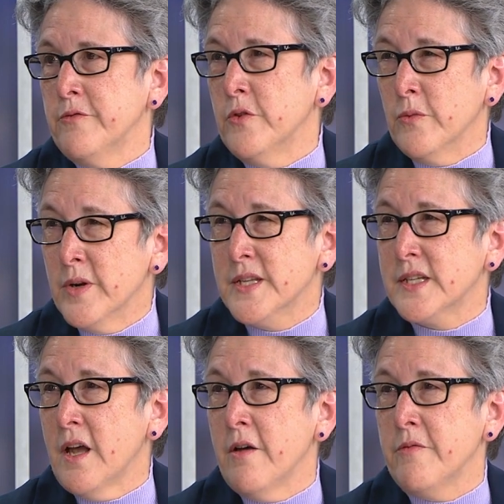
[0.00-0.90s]
the full
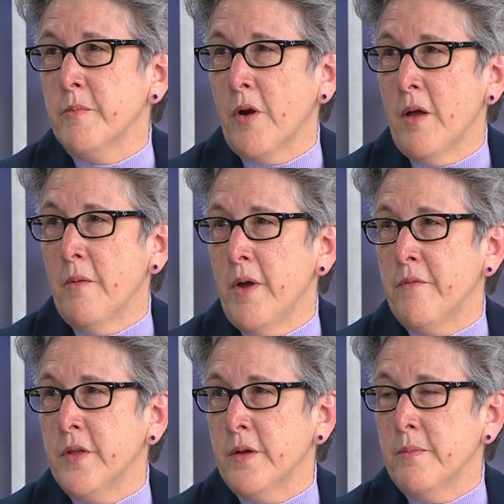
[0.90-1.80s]
risk of the pro-
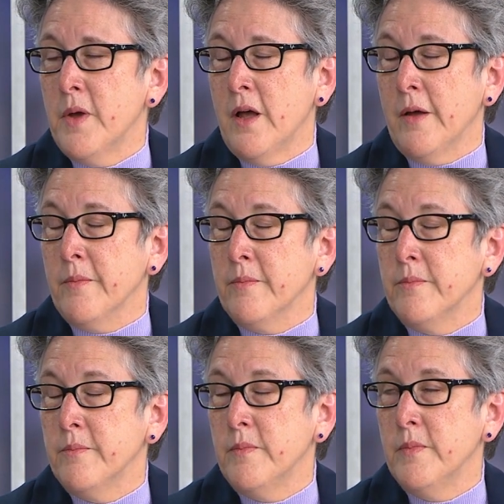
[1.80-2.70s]
of the um,
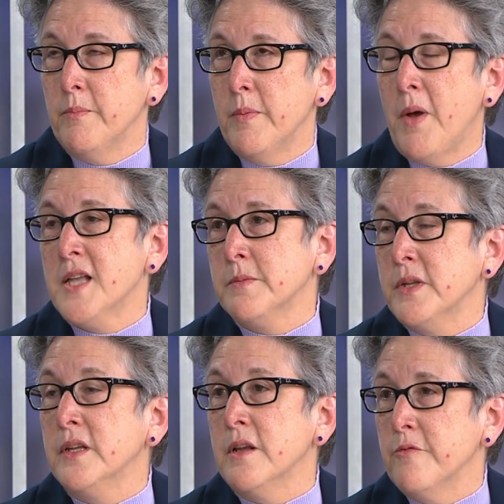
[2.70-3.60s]

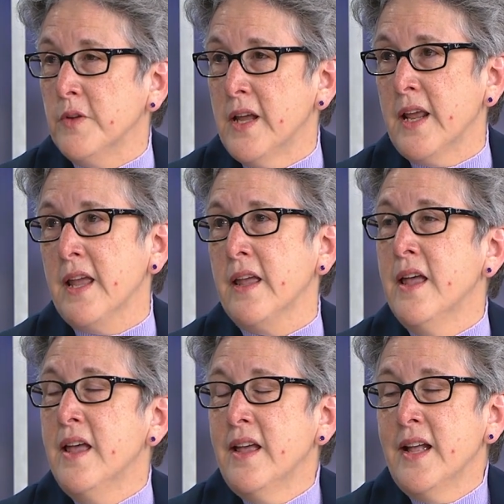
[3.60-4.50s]
possibility of flooding,
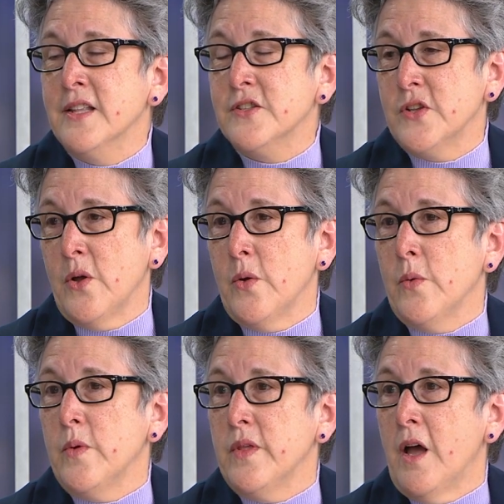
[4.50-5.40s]
and
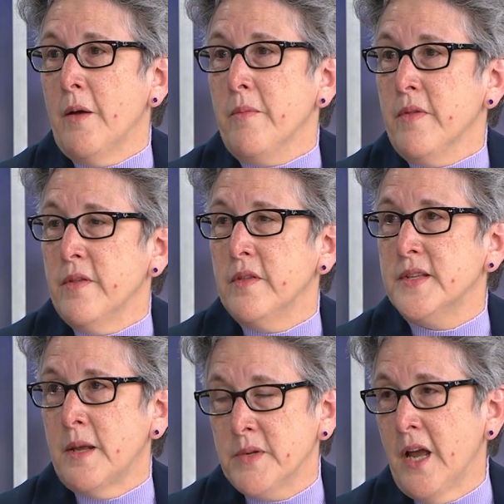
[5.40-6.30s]
so um,
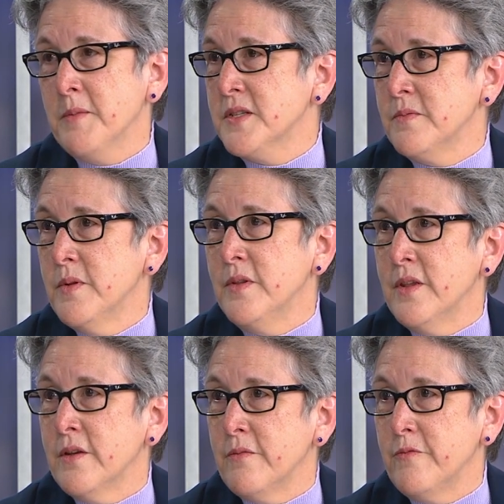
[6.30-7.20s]
sometimes
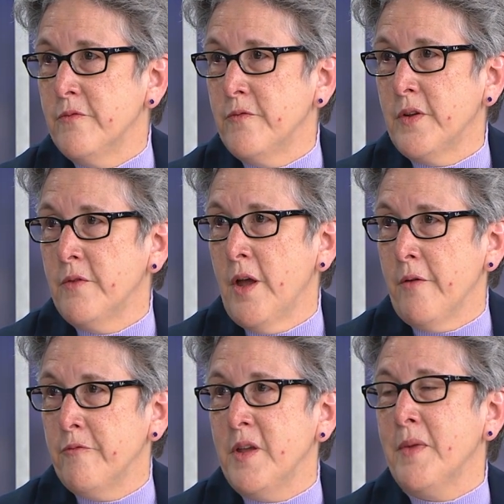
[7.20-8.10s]
the
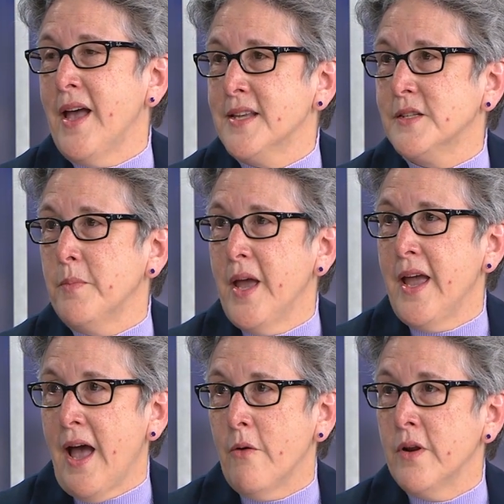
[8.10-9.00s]
uh, FEMA has to
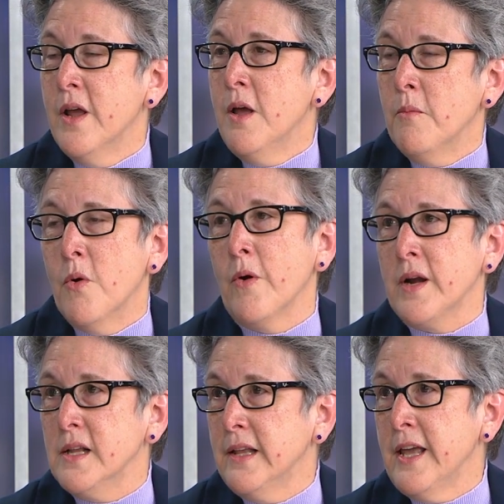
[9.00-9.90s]
pay out more
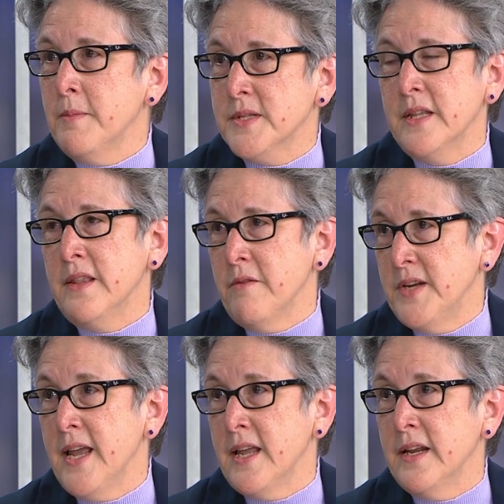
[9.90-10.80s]
in claims than they've
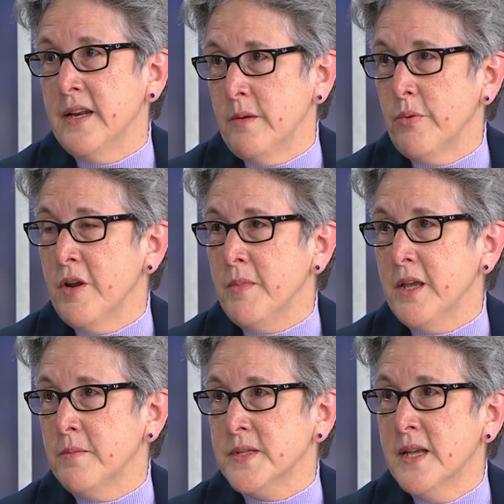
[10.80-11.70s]
taken in in
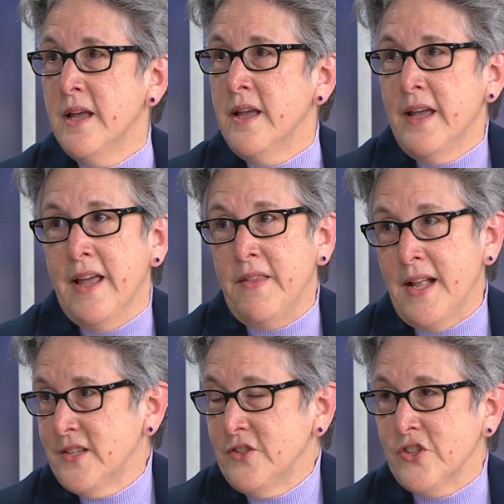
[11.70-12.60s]
premiums. And
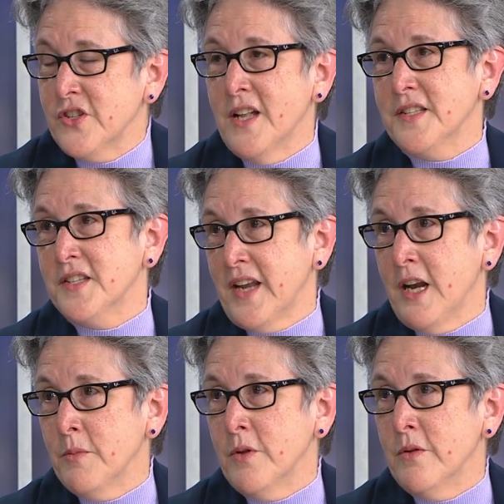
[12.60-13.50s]
that's just not
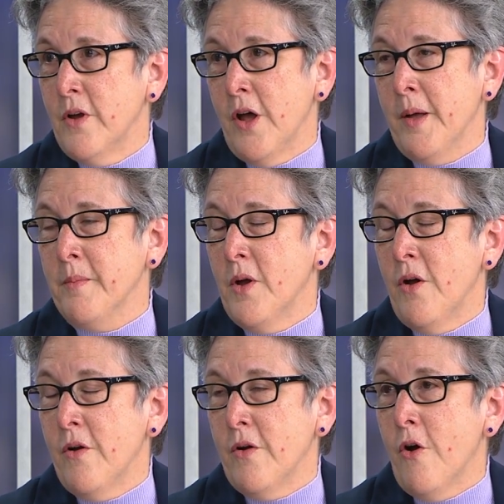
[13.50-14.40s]
sustainable um,
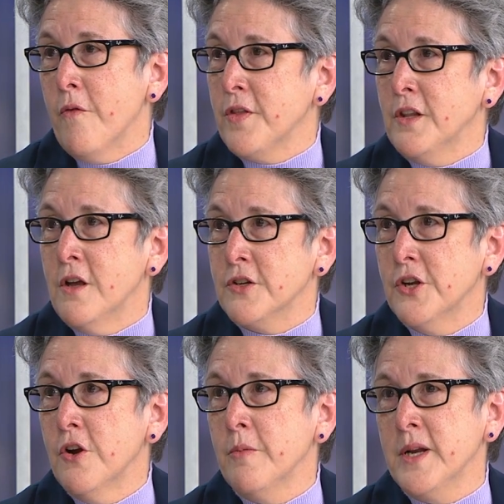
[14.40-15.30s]
uh, over the long
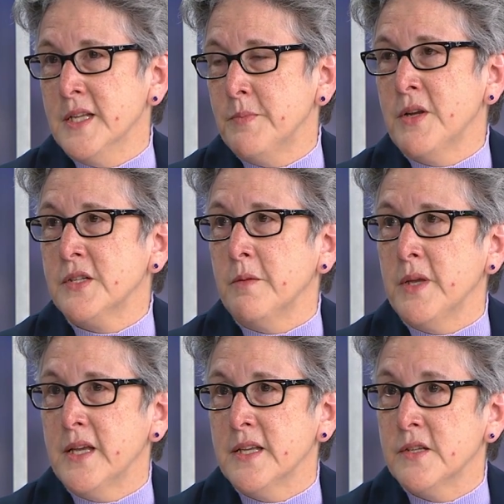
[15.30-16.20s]
term, and especially
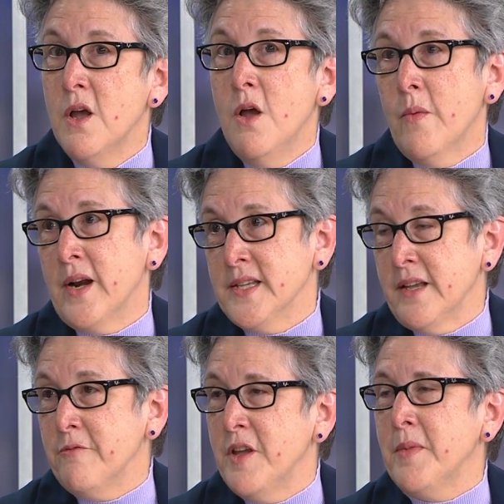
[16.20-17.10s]
because when I
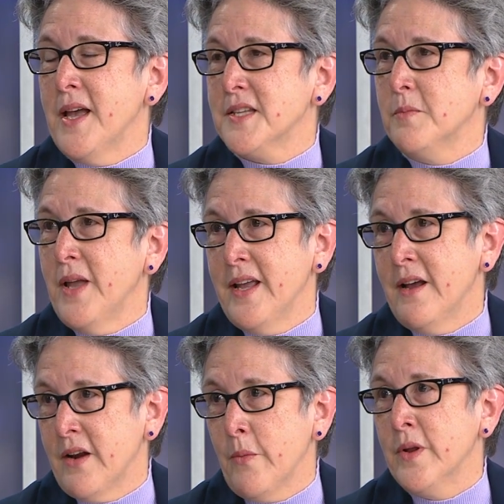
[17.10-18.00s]
say FEMA has to pay it
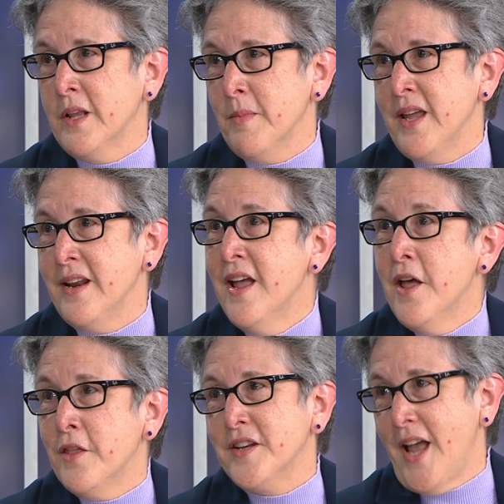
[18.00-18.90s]
out, I really mean the